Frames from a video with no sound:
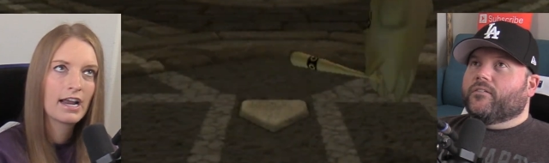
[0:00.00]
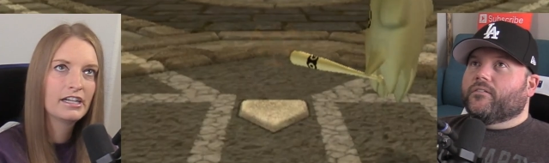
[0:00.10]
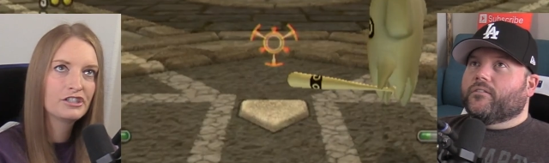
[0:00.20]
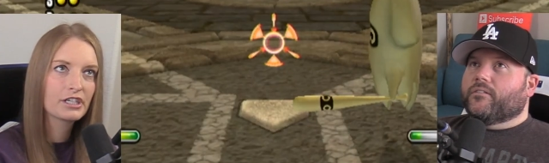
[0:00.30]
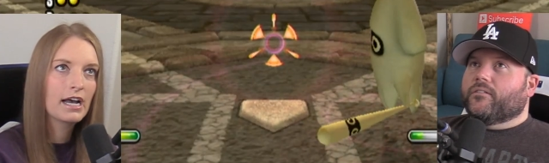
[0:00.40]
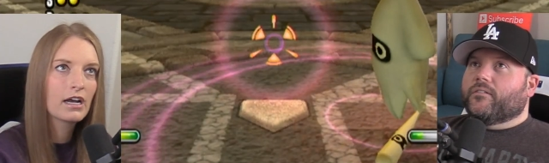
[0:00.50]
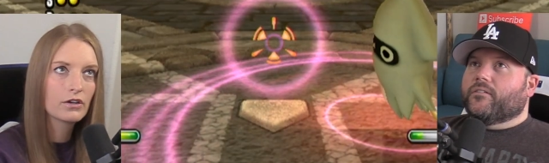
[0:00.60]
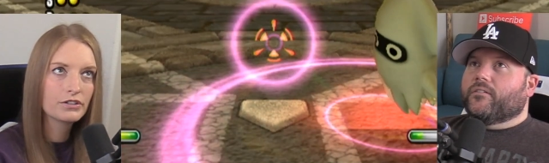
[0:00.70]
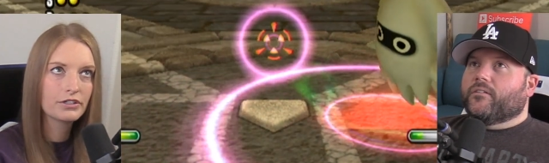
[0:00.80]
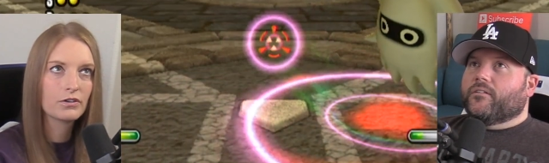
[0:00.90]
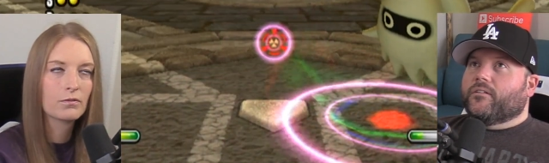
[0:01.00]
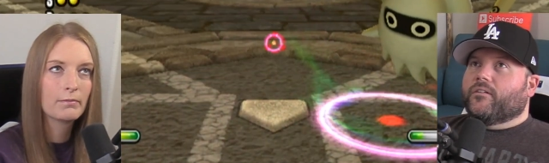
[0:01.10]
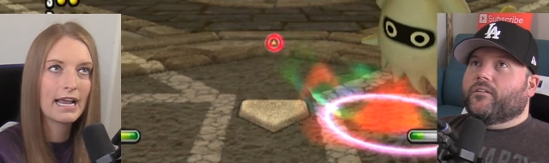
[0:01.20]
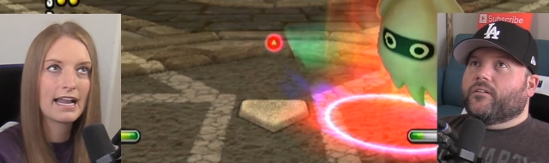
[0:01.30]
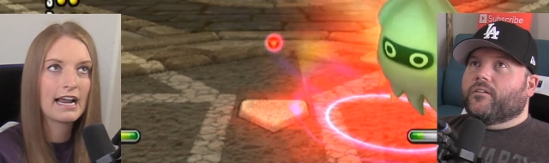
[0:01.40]
Speaker 1: And Chicago, too.
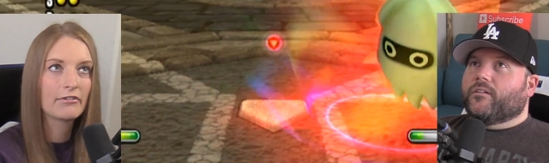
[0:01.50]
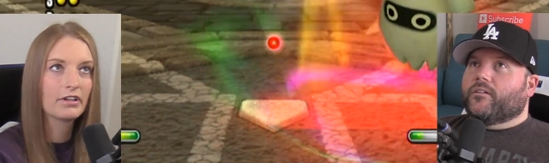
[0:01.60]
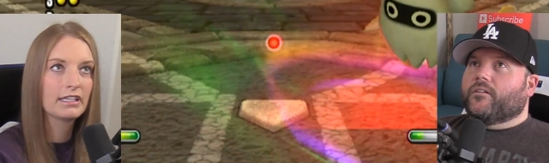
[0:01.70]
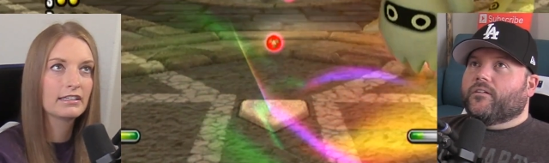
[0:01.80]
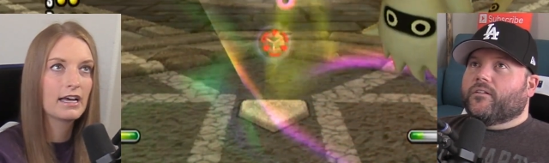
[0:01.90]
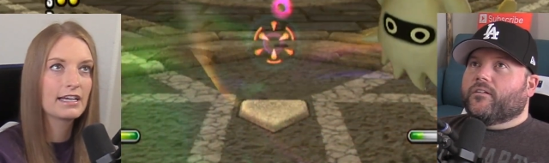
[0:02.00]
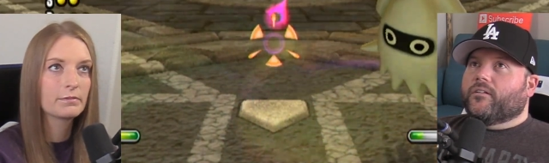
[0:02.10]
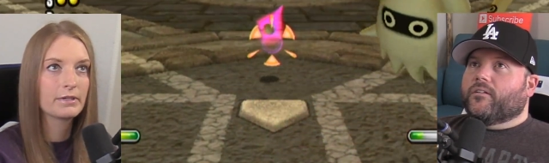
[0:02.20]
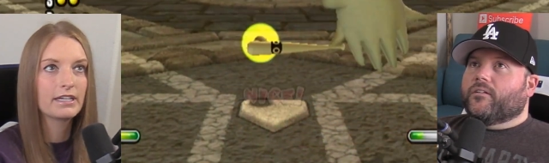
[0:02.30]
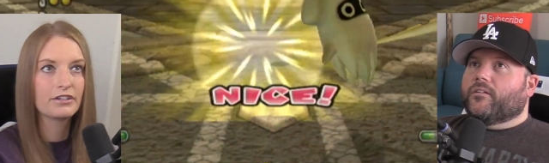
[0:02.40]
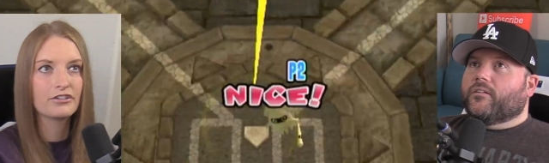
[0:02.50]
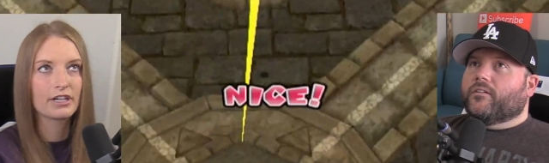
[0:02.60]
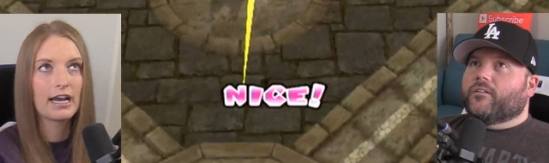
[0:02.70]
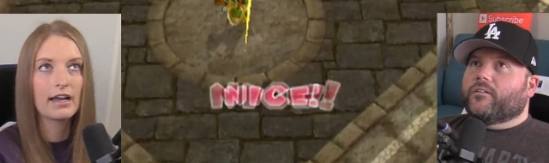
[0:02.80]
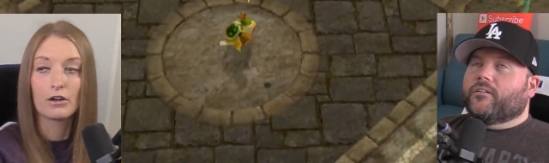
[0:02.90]
Man, I really liked being in
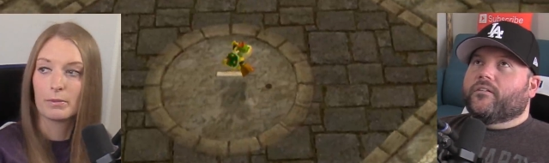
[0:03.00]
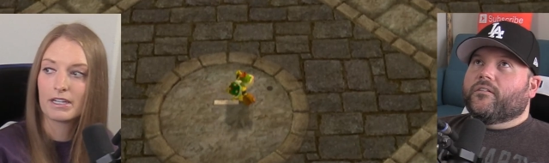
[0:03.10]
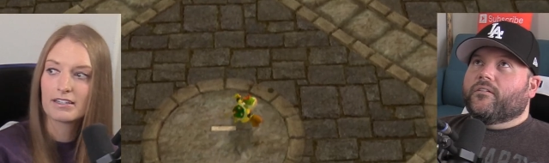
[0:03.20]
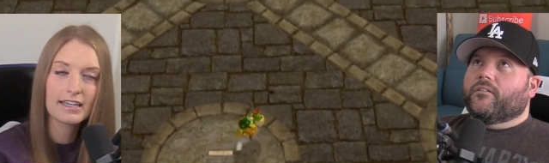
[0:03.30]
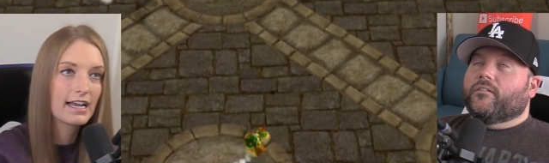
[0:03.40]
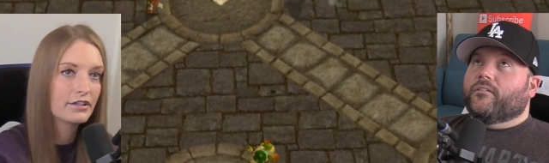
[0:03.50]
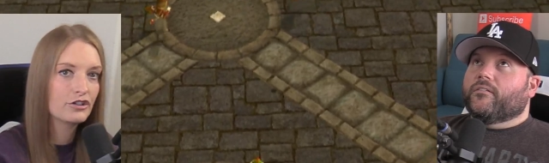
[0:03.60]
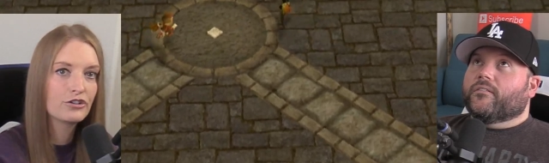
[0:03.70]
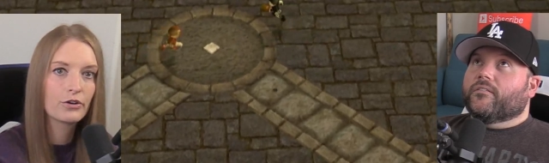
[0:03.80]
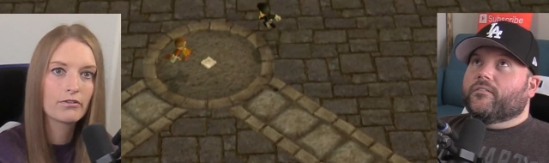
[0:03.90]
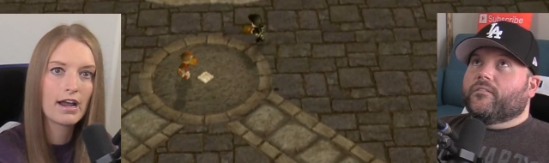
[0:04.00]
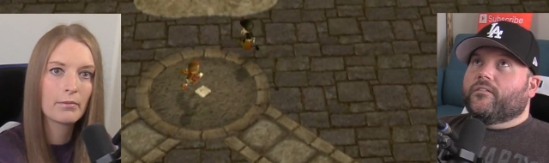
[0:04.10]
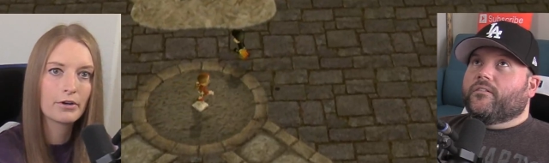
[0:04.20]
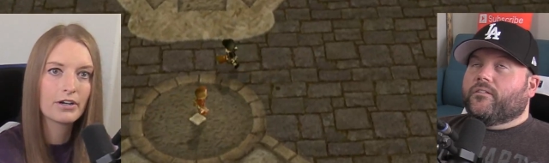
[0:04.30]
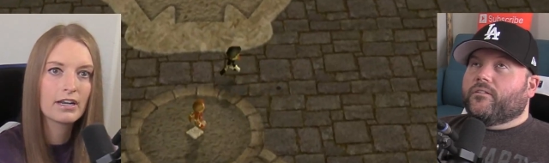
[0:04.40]
Chicago because I got to show
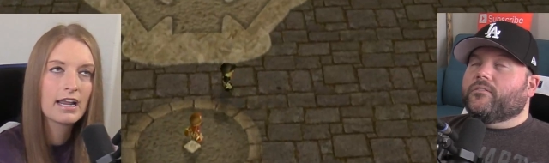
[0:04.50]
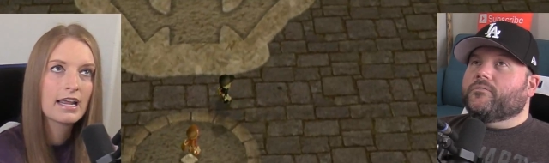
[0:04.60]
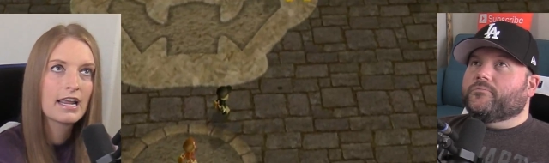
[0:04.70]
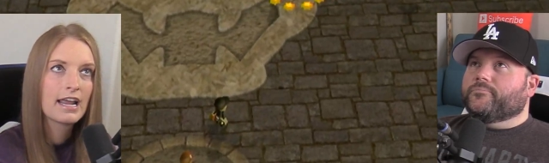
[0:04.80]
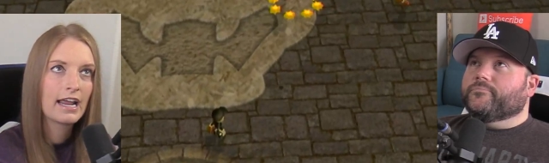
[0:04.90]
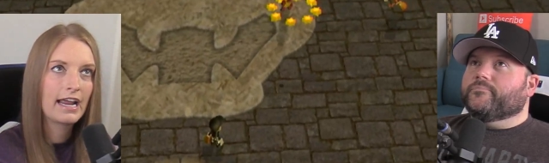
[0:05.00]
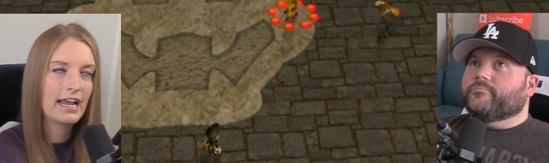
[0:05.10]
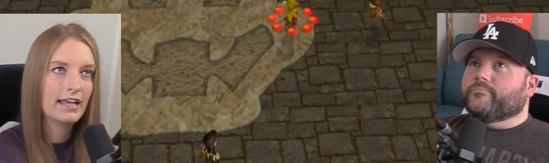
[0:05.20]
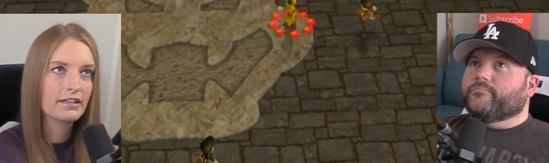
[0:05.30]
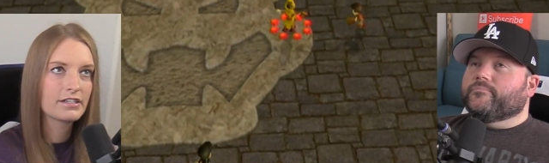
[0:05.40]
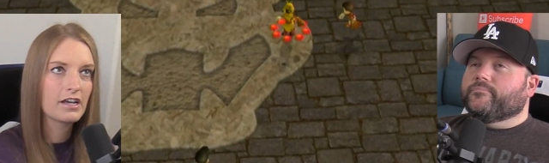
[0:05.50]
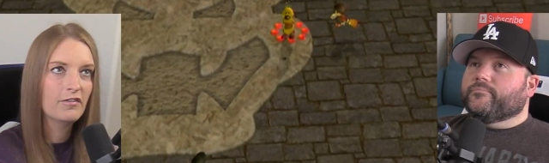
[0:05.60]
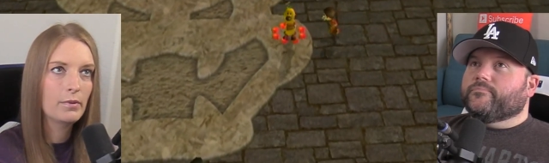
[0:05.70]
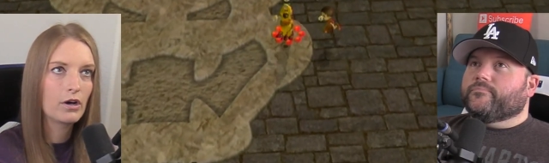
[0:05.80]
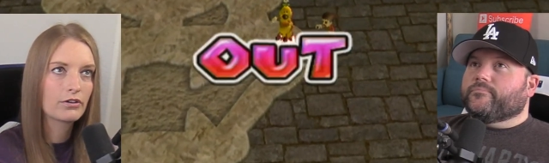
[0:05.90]
Robert and the
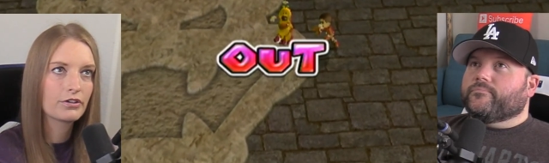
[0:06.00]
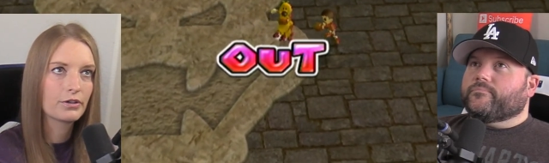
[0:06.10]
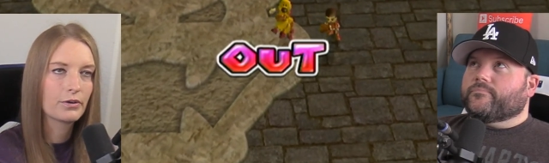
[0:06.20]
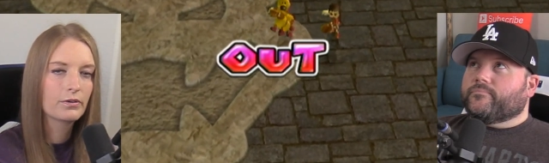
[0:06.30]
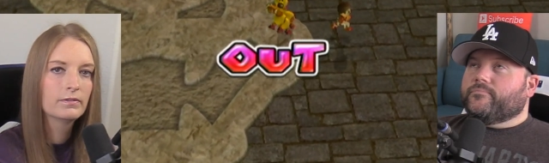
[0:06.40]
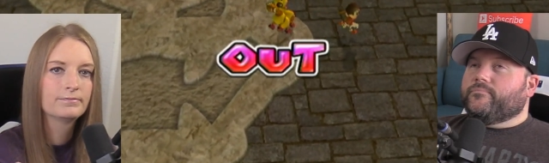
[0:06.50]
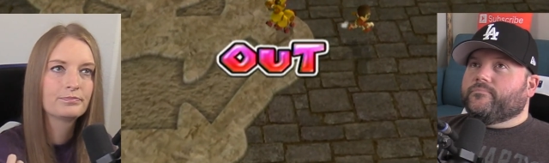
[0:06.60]
softball crew